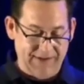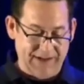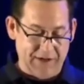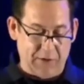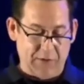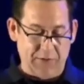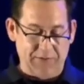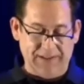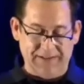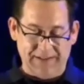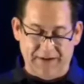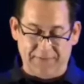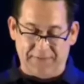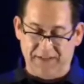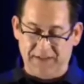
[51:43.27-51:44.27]
and only
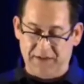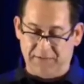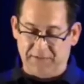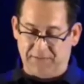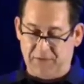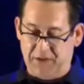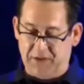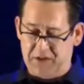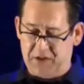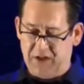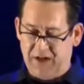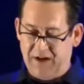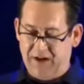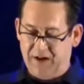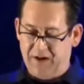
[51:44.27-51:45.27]
left in the
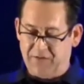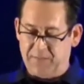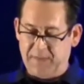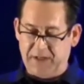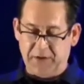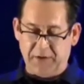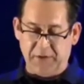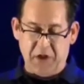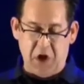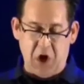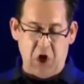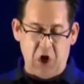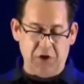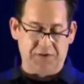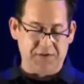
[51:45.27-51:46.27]
footage of me on the
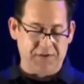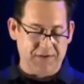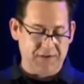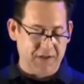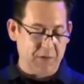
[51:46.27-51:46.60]
hunt,